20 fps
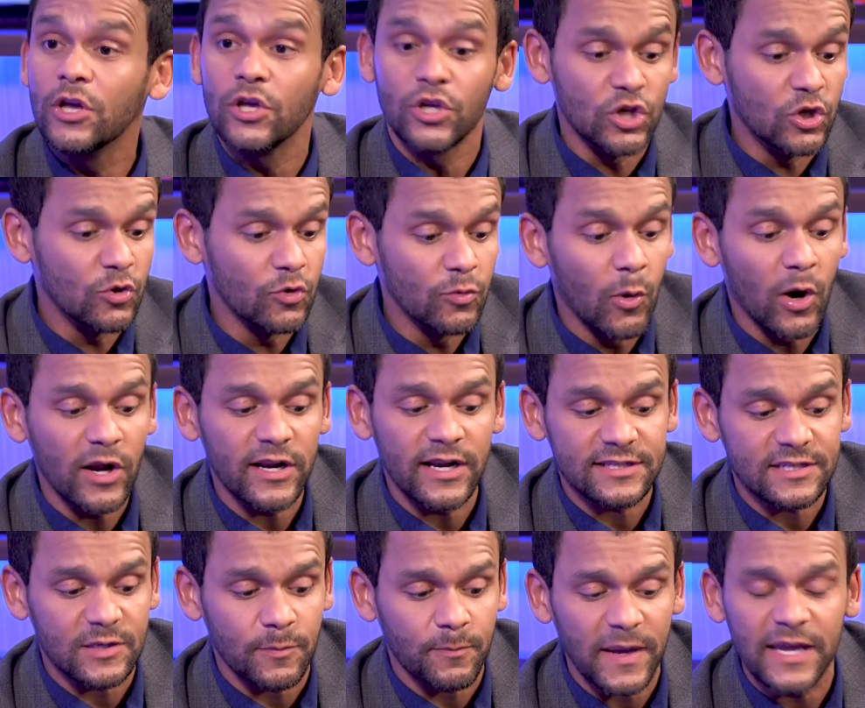You wanted
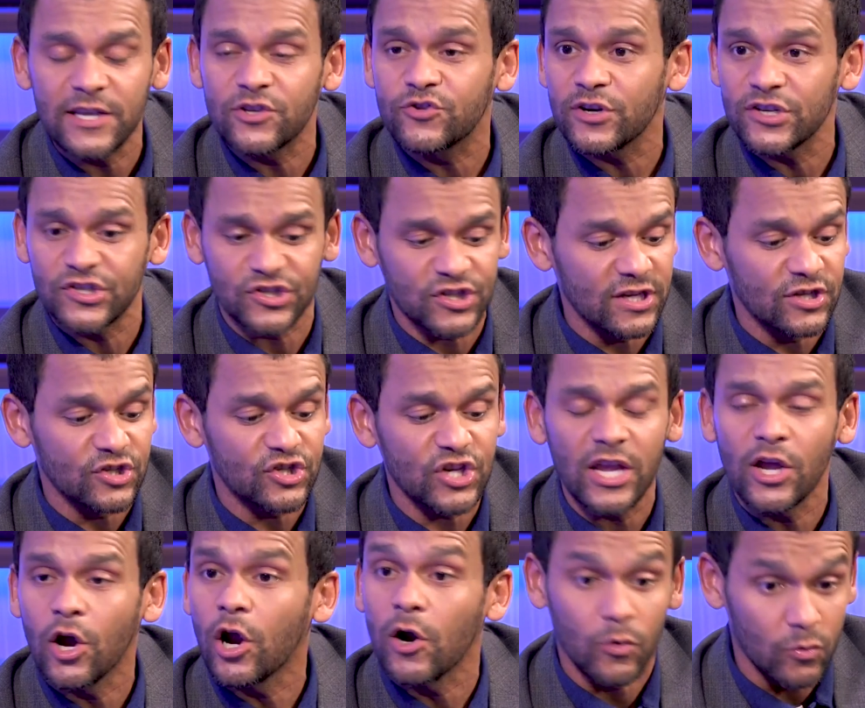us to pay Tristan,
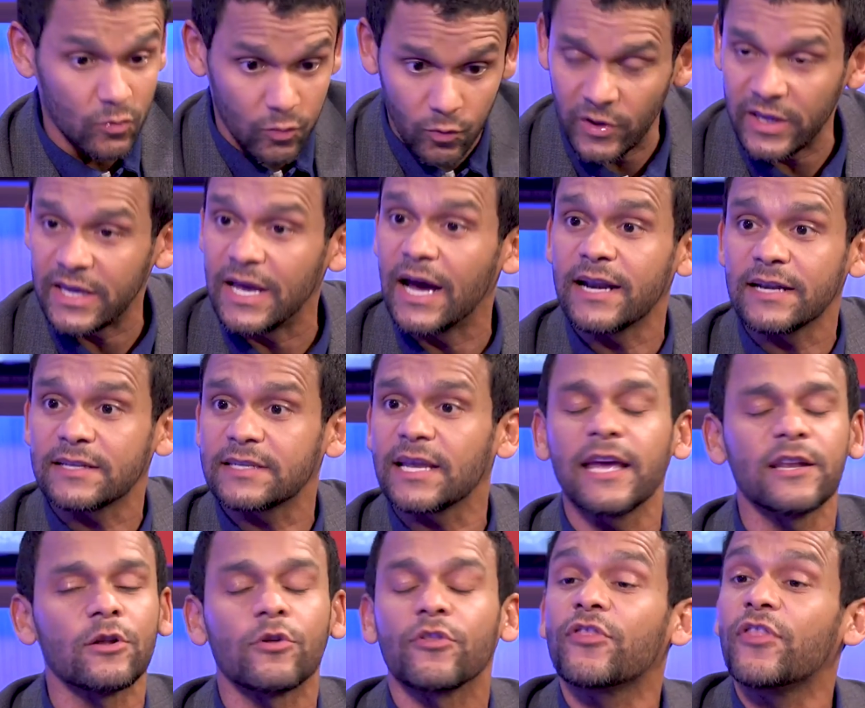JR. We got a
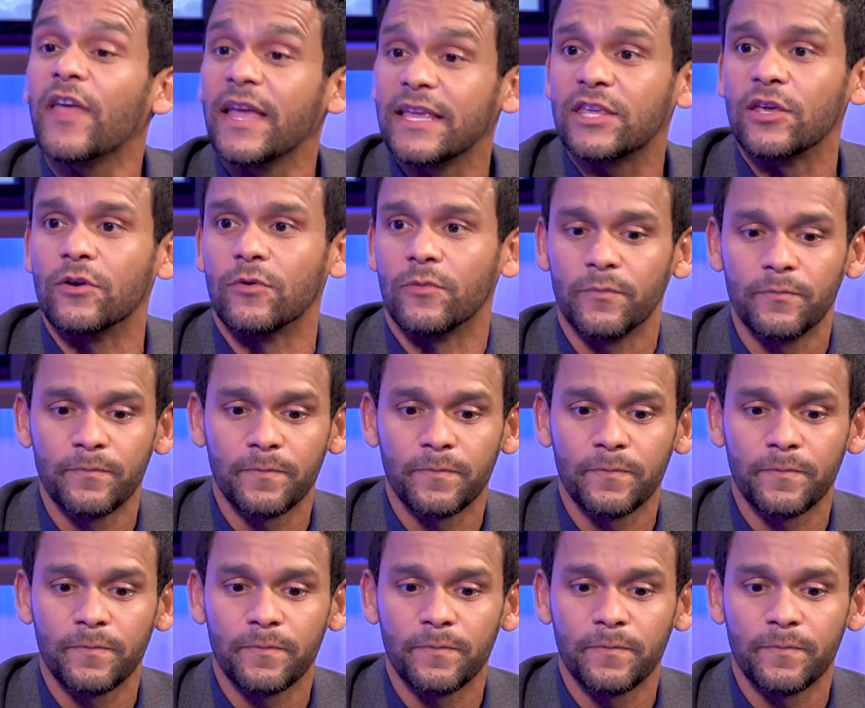title. Thank you.